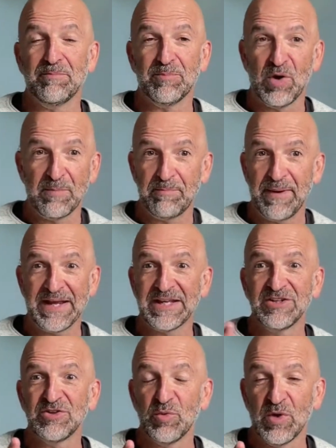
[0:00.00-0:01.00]
back
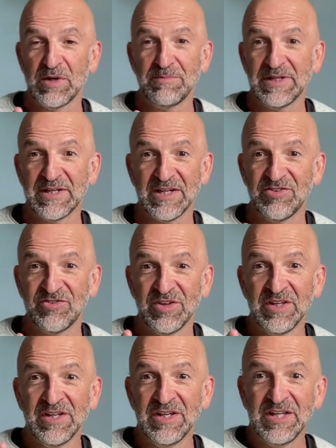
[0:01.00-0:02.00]
into one, because
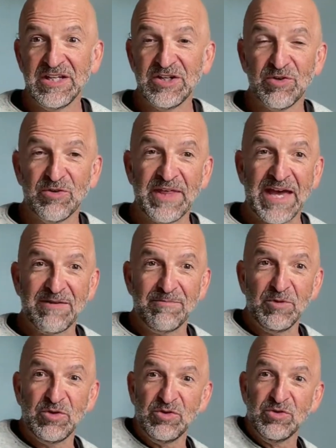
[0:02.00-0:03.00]
that
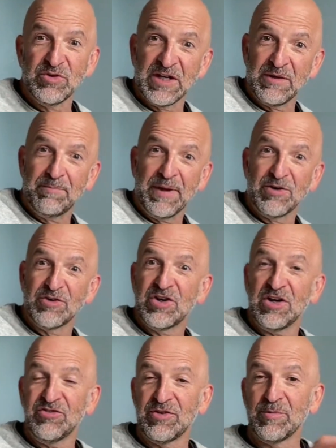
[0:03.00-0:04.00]
you get a better
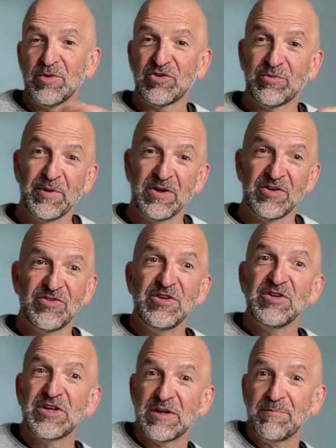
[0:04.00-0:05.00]
customer experience and you
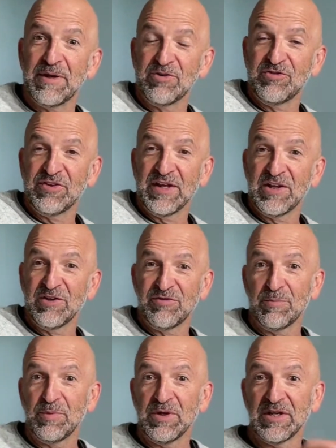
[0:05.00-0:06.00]
get a better sale if you're
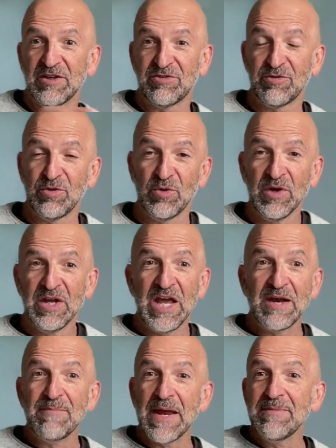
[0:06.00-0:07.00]
bringing it through. And
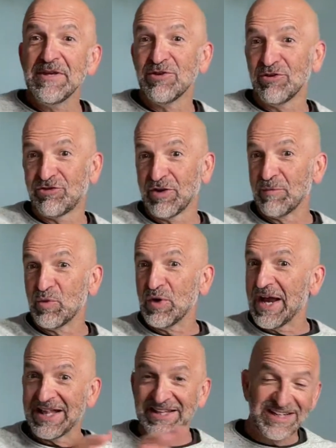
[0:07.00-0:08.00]
maybe there's some
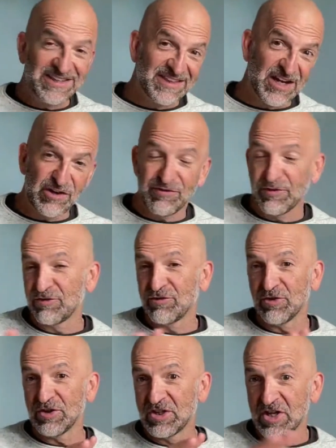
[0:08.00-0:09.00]
reality there for
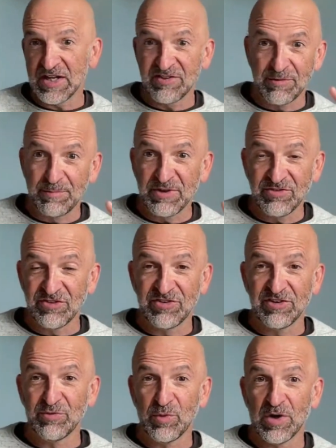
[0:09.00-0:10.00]
certain kinds of businesses
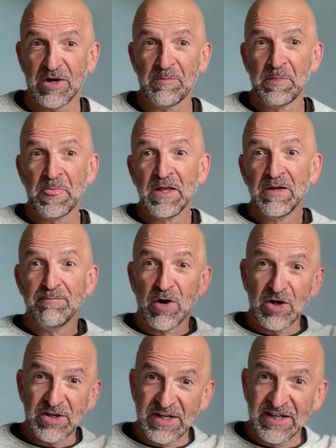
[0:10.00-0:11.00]
where
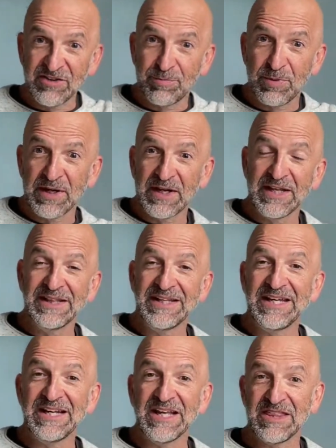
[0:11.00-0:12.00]
marketing's bringing in
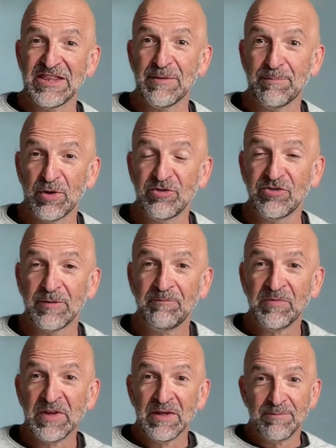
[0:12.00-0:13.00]
lead, and then the person,
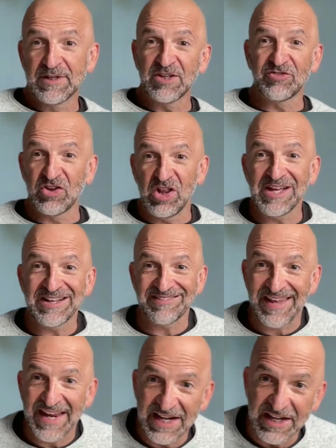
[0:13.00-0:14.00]
because clients
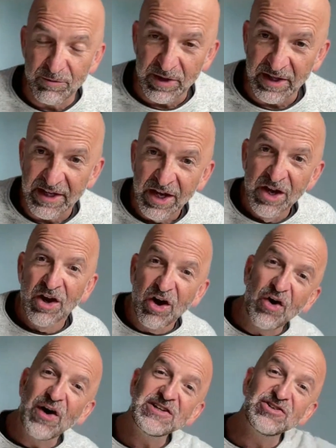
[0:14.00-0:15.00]
hate it when, like, oh,
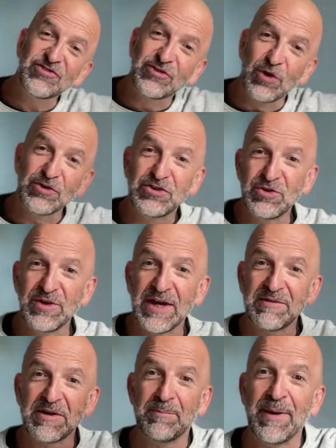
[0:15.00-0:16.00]
I just sold to you, now I'm going
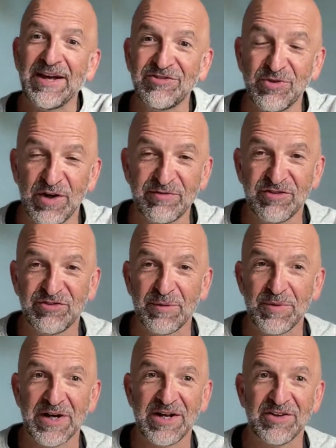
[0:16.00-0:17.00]
to pass you off to
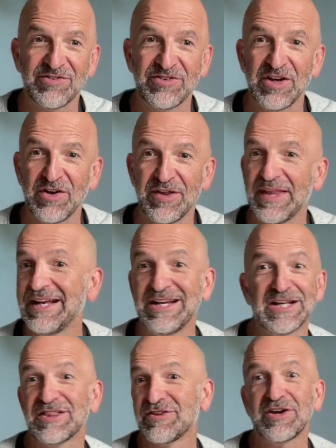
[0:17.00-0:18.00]
someone else, and then they're
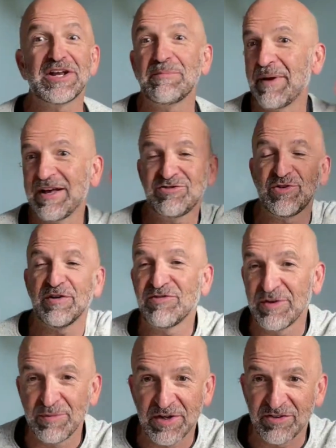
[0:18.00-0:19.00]
going to pass you off to
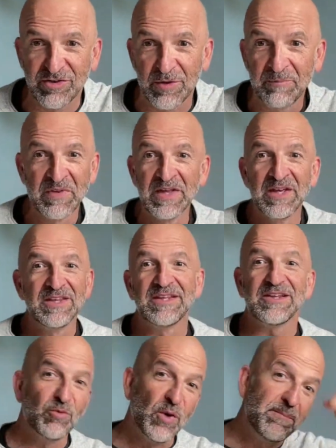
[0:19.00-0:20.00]
someone else. So
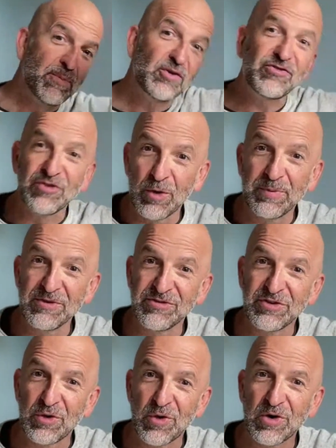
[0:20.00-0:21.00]
one person opens a
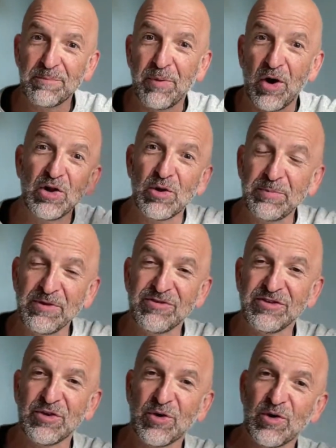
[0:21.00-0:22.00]
door, Paul opens a
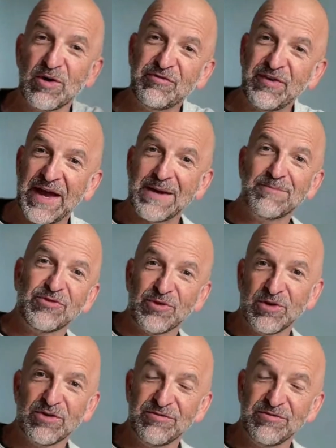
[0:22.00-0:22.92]
door, Fab sort of